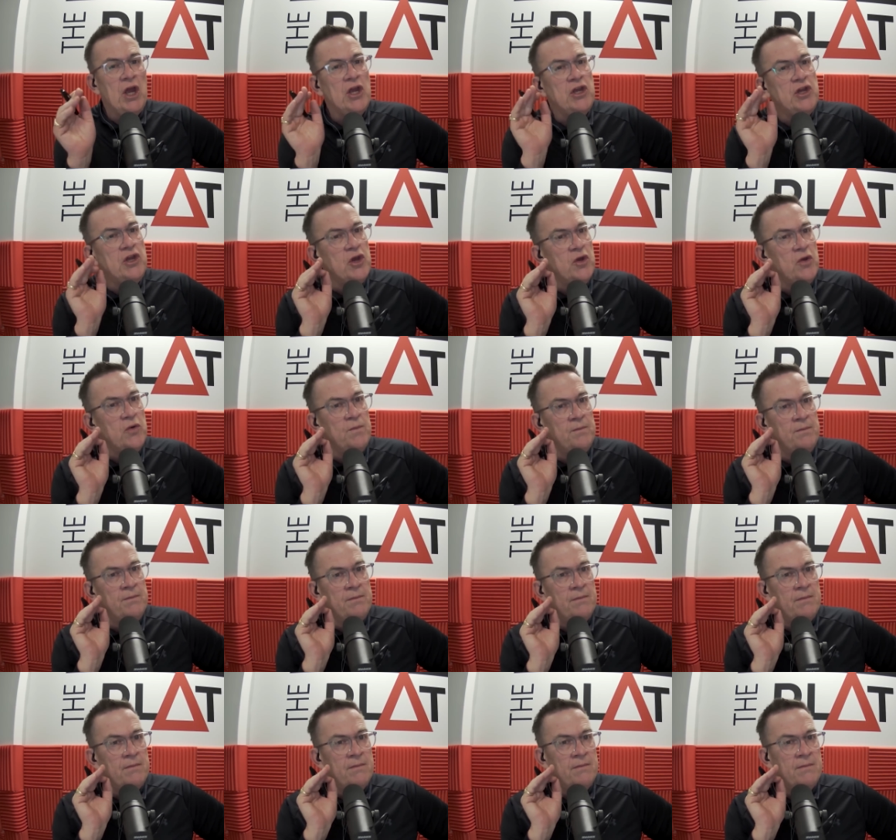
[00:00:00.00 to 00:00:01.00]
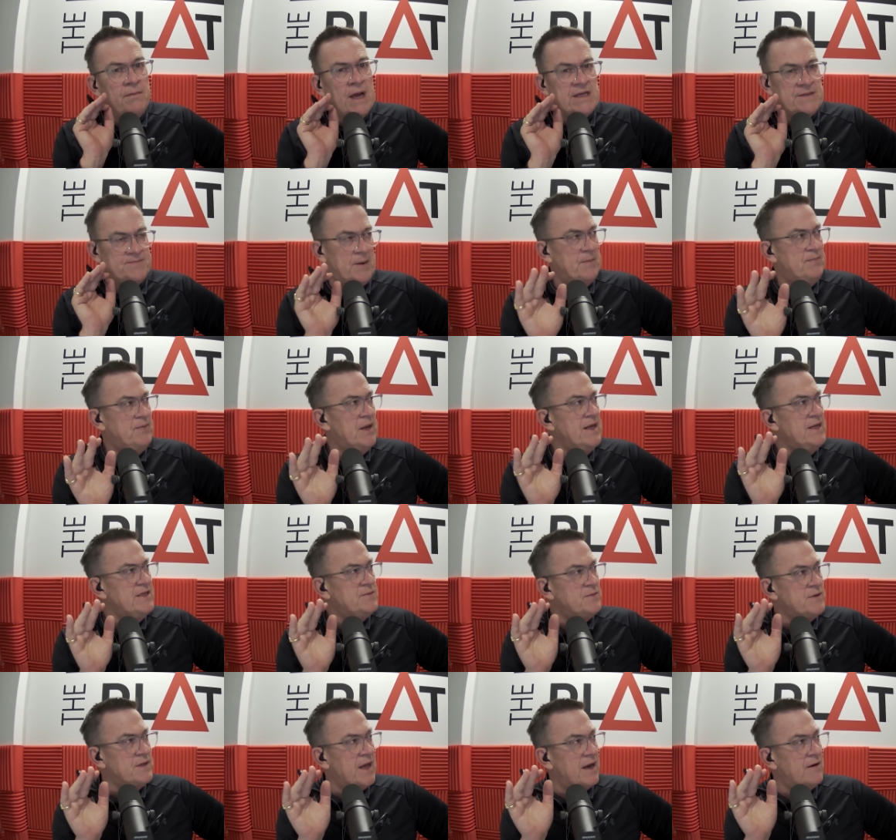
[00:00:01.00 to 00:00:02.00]
you must be
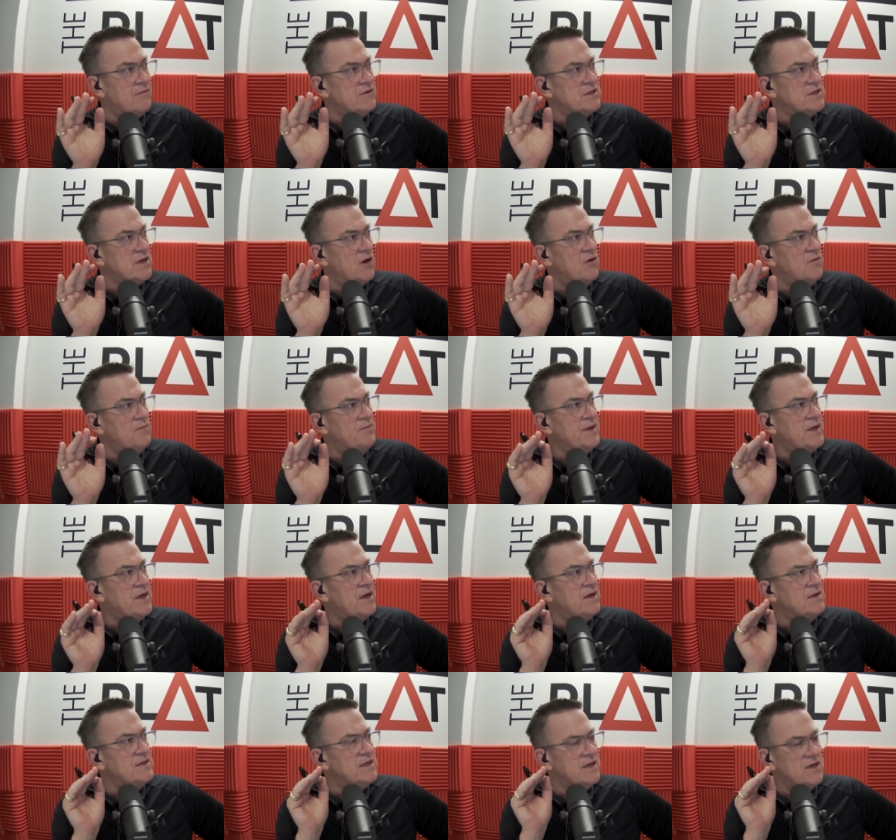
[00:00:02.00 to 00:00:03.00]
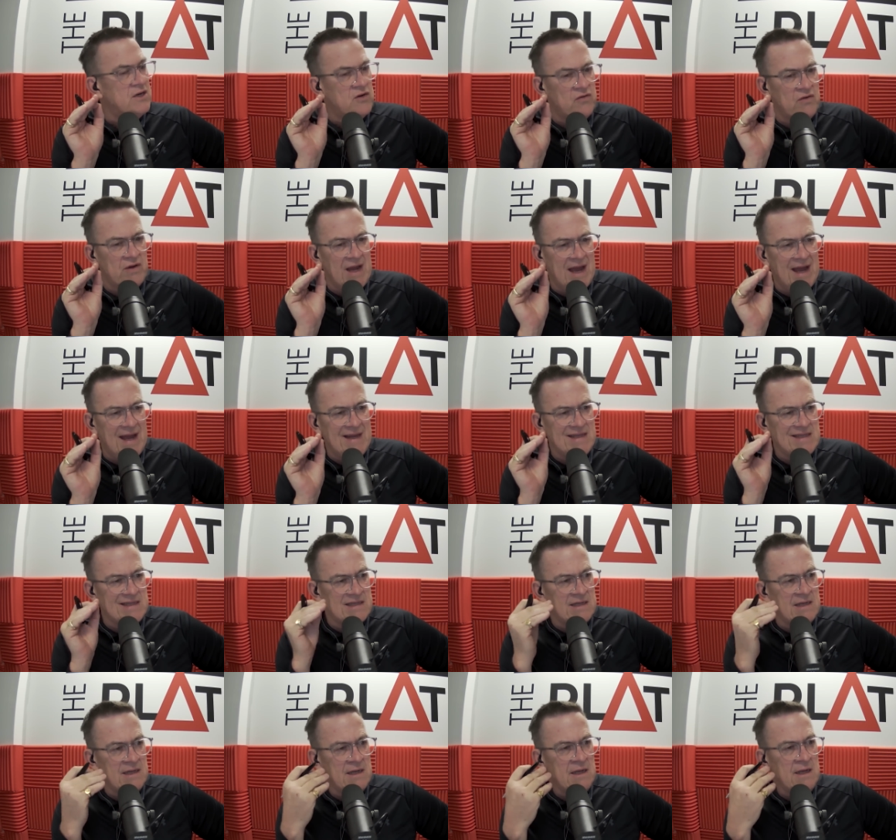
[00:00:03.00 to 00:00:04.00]
pleased with that result because it creates